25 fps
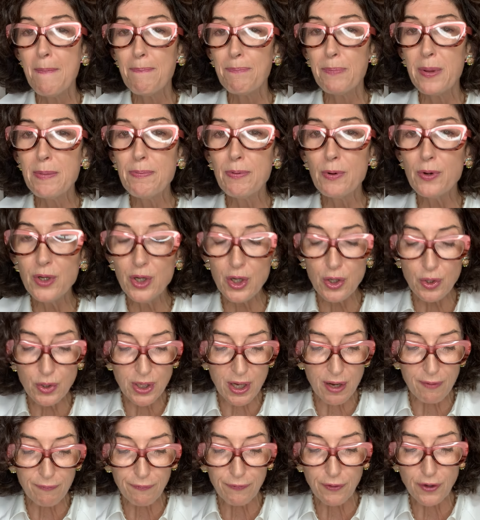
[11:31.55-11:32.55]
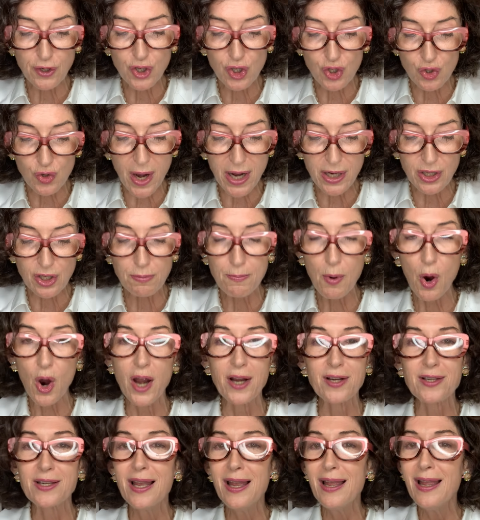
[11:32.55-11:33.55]
People use it for stretch
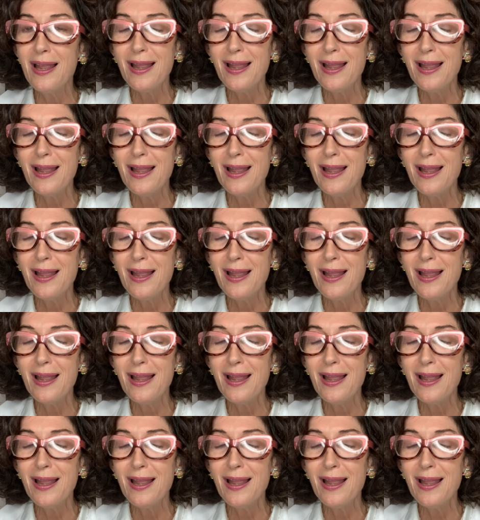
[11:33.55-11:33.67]
marks.